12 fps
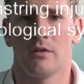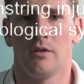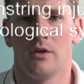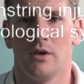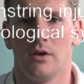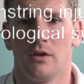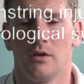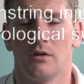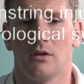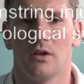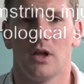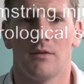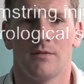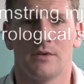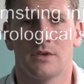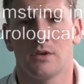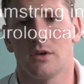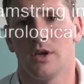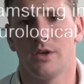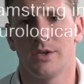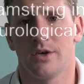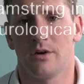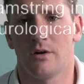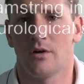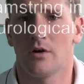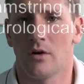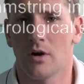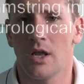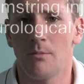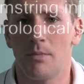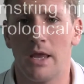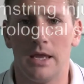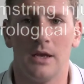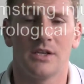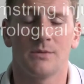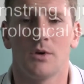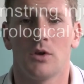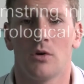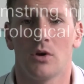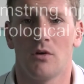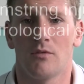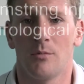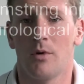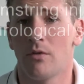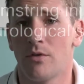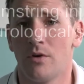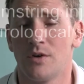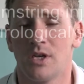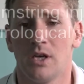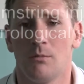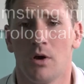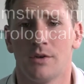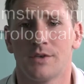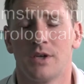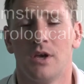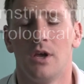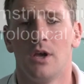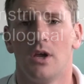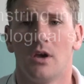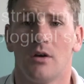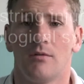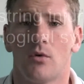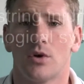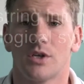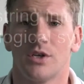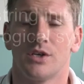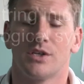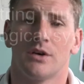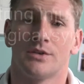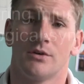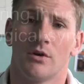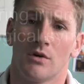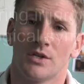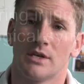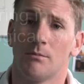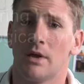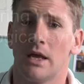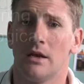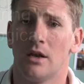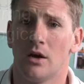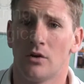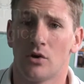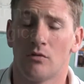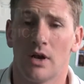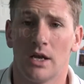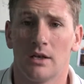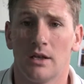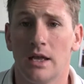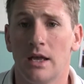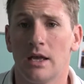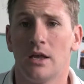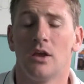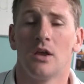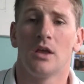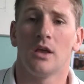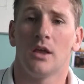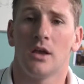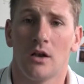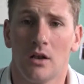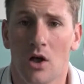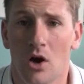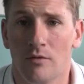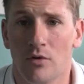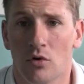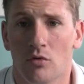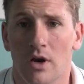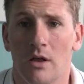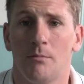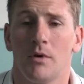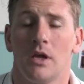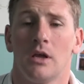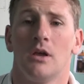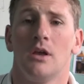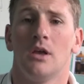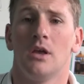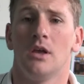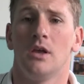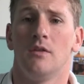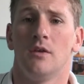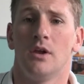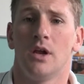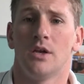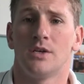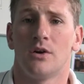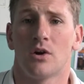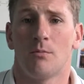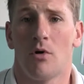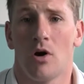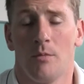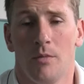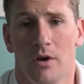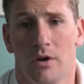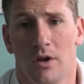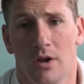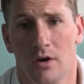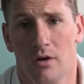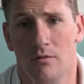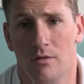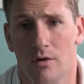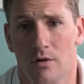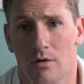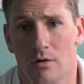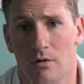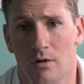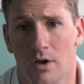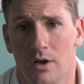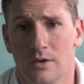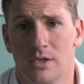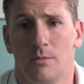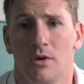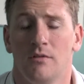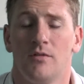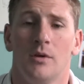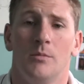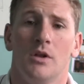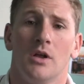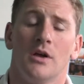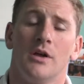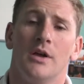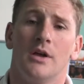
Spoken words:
The left anterior hip pain has been going on for about 13 months. Unfortunately, she's also noticing pain down her right leg and a lot of cramping in the anterior compartment of her tibia and fibula.